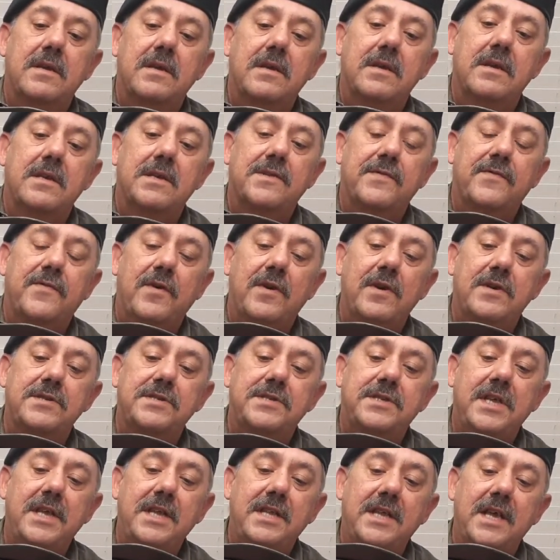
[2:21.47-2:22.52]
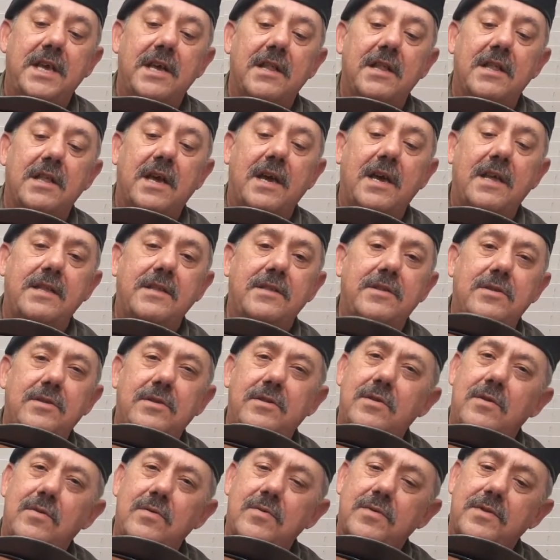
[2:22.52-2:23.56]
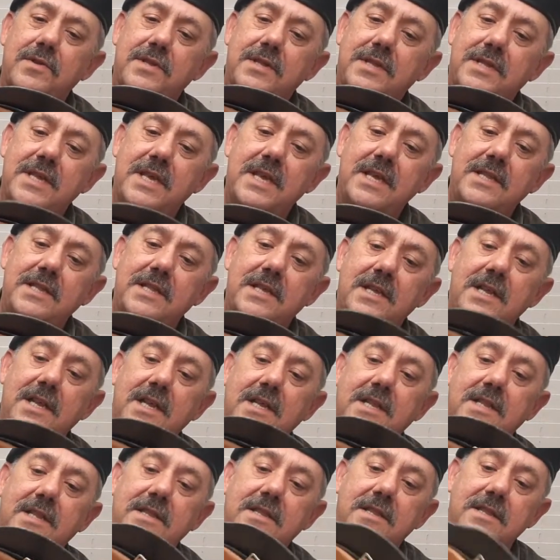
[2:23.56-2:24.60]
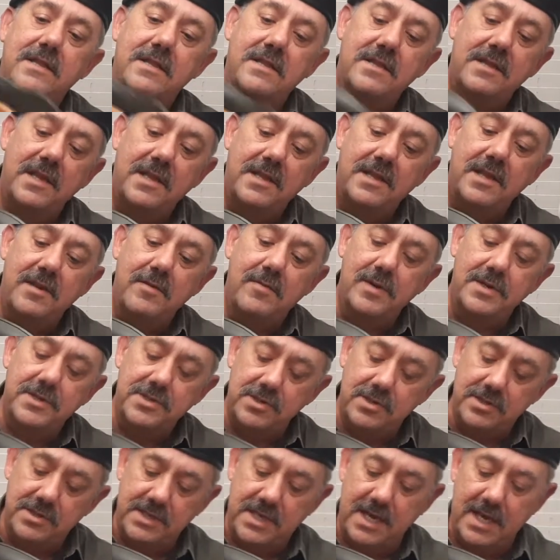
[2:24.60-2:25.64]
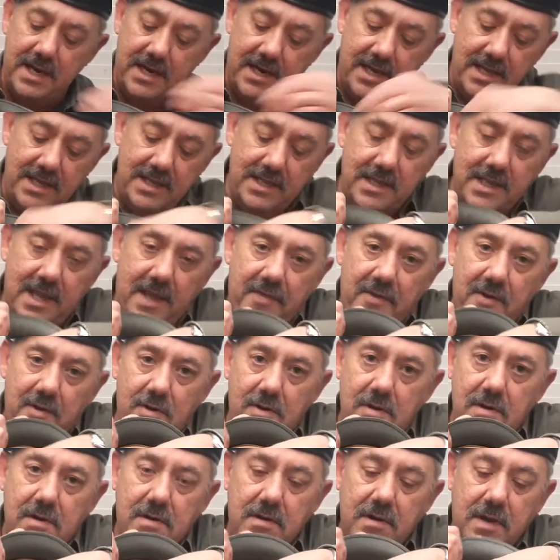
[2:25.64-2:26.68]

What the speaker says: As far as detail, I don't think that the originals had a leather